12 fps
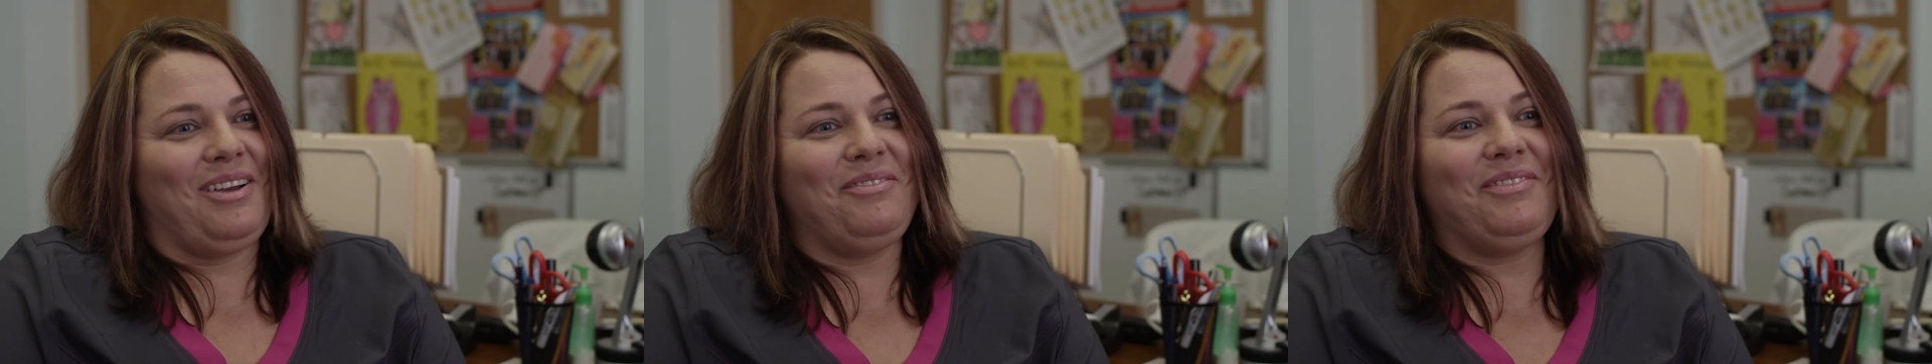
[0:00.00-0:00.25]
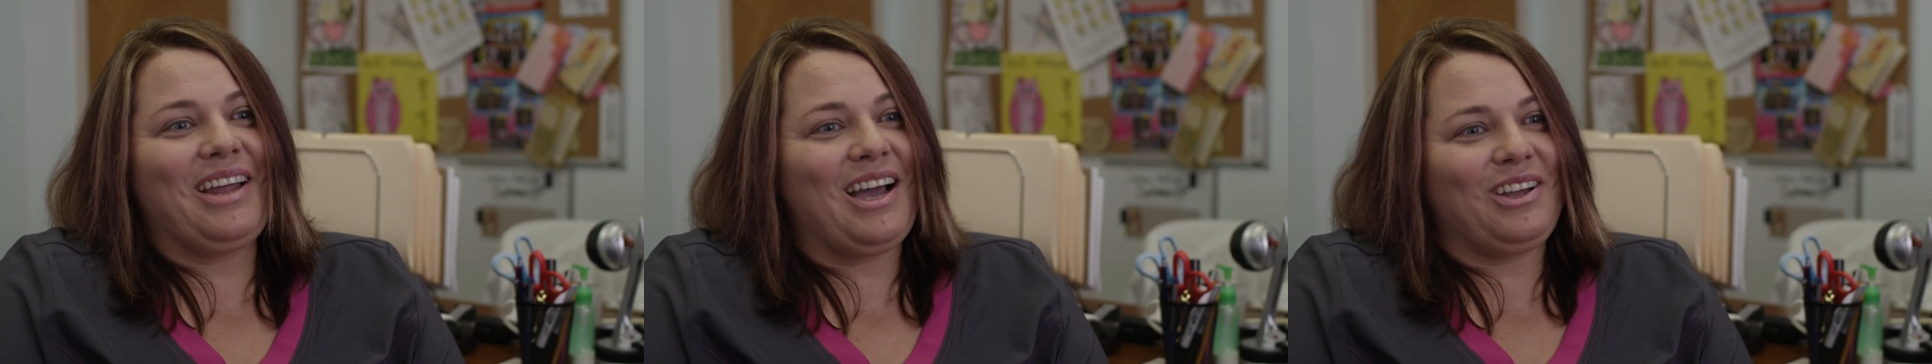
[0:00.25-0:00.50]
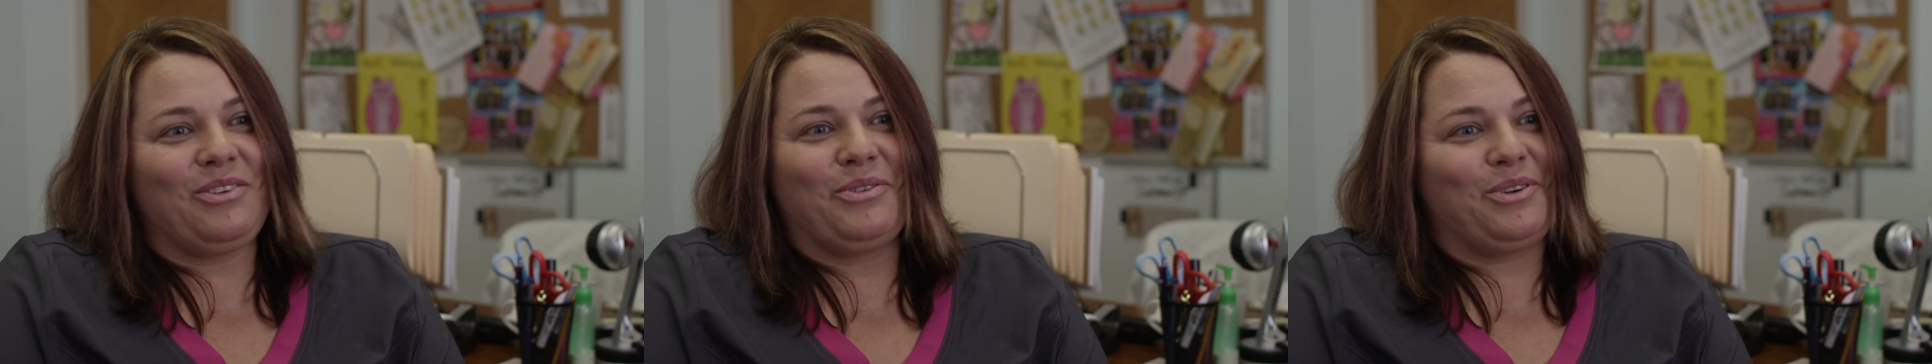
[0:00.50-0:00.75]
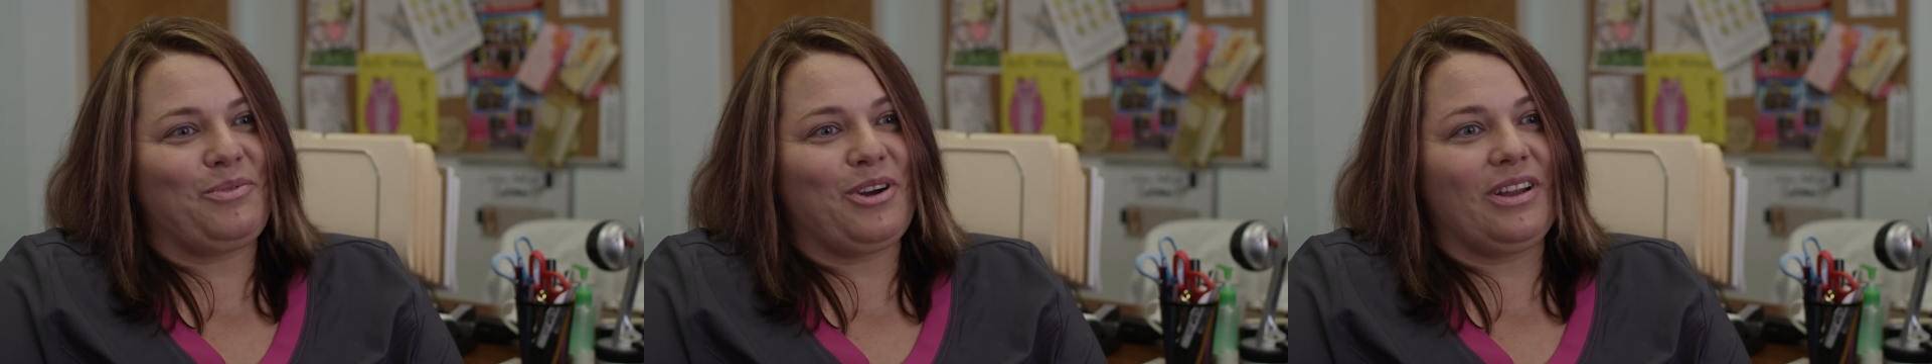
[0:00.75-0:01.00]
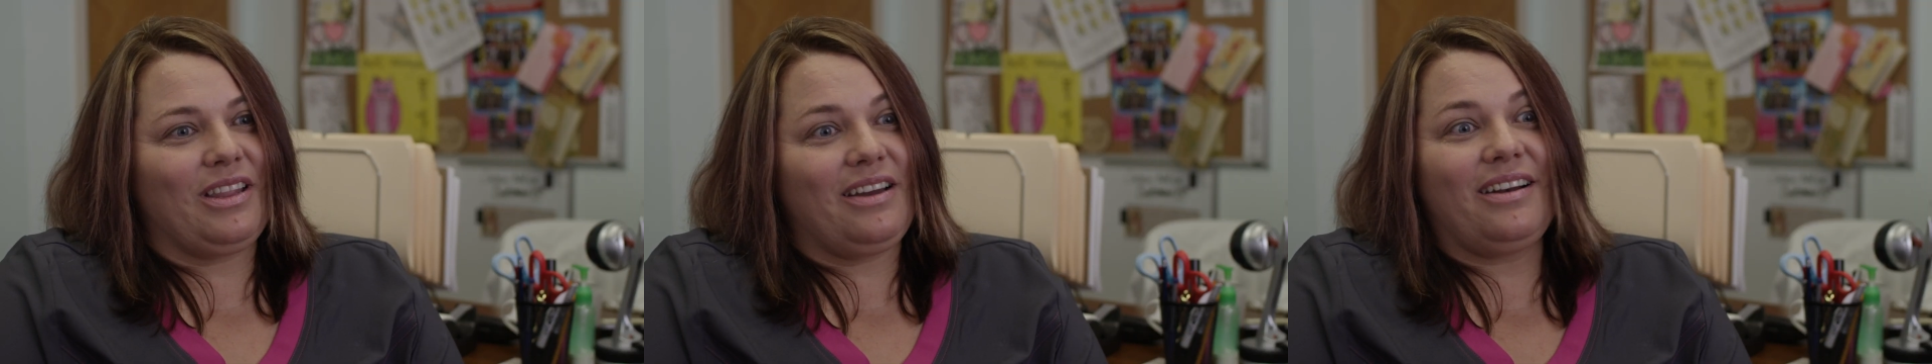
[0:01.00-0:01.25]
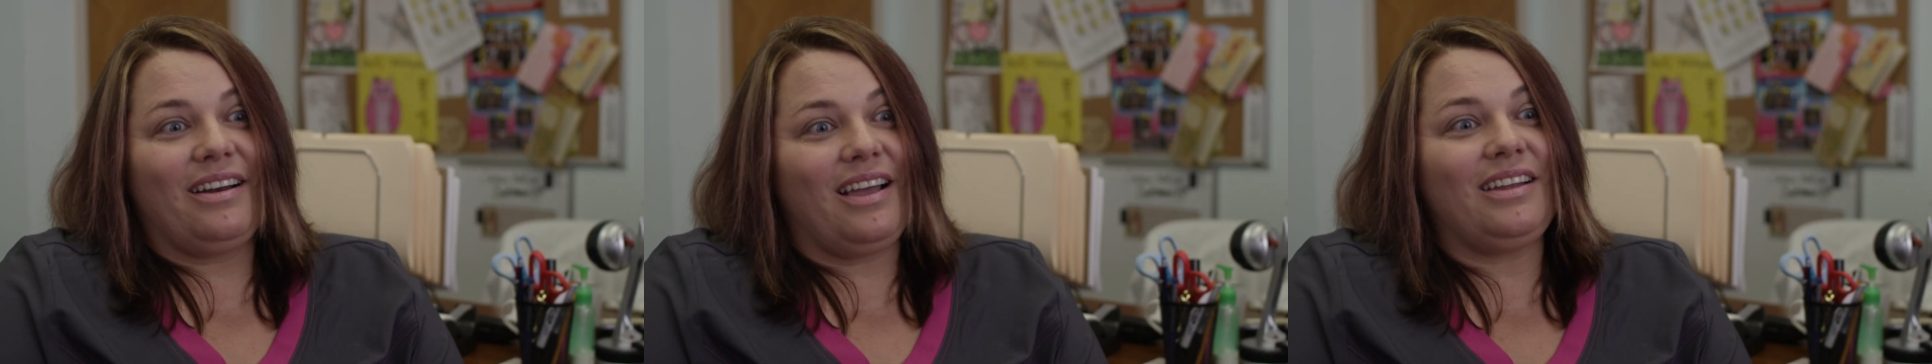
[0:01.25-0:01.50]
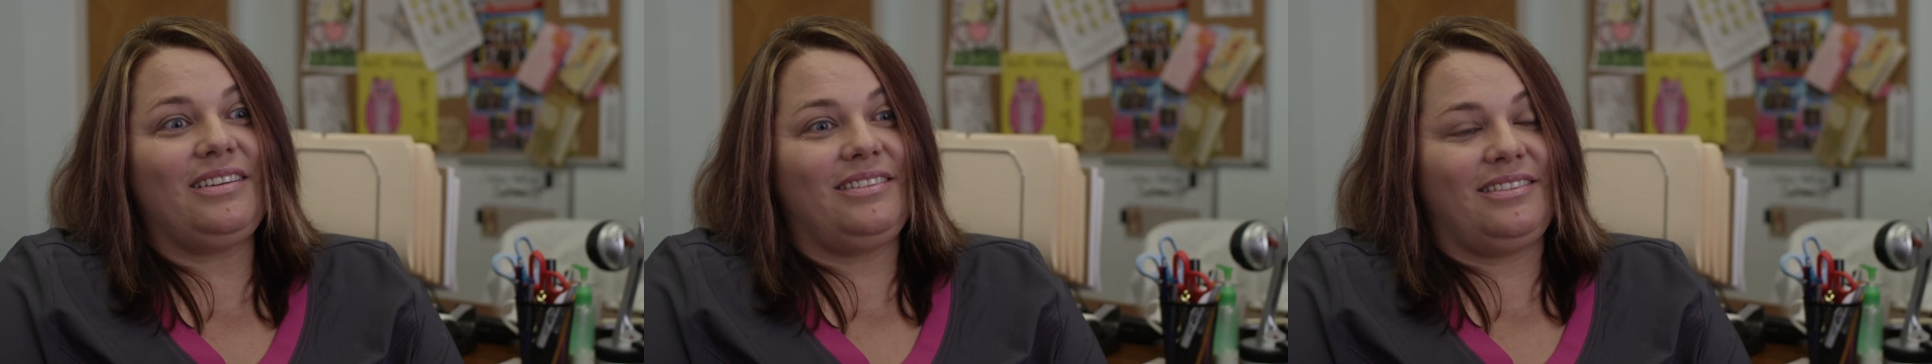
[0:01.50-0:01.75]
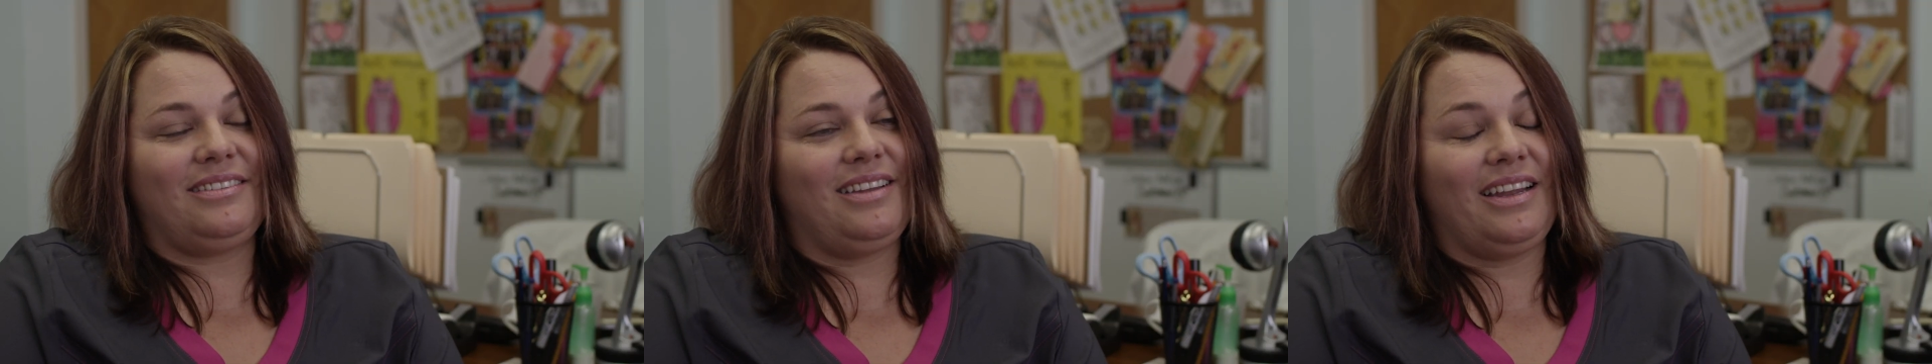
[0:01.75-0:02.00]
I'm not going to work there. I,
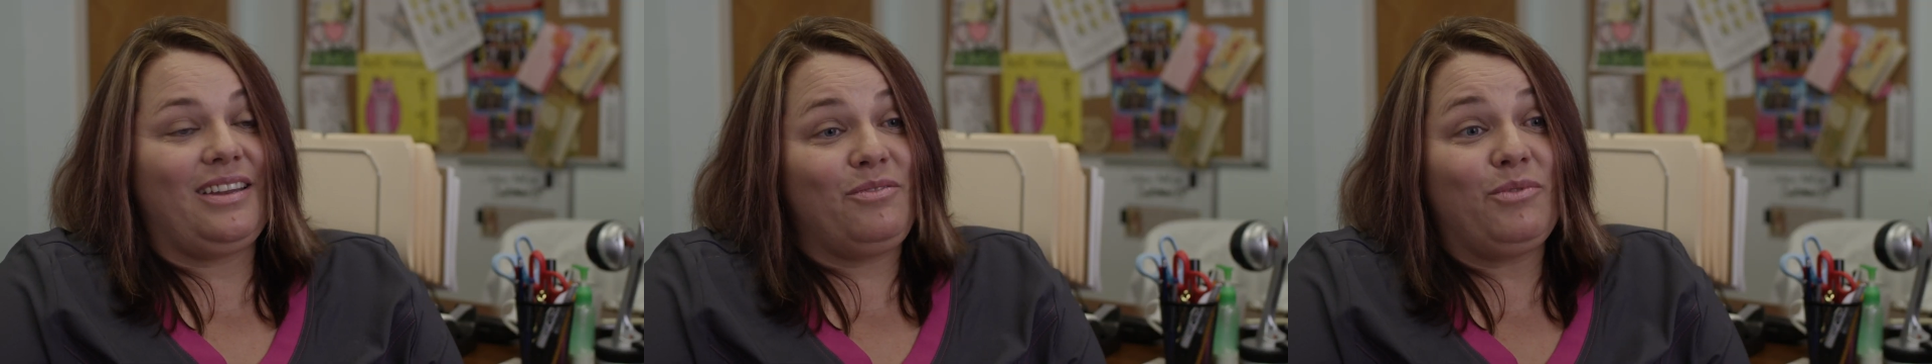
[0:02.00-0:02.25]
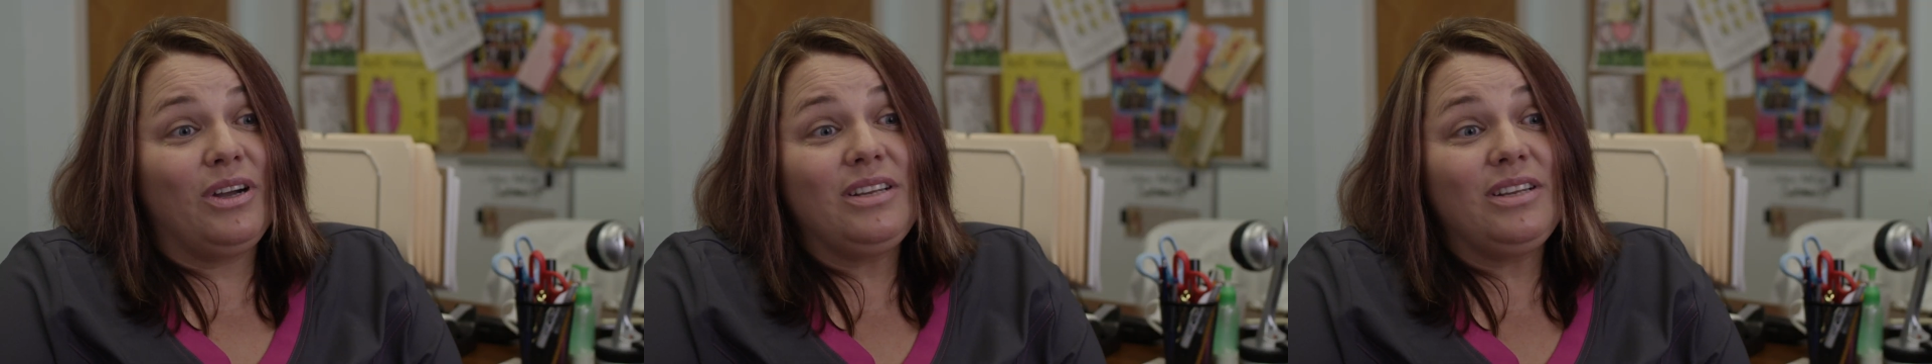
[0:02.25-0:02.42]
I didn't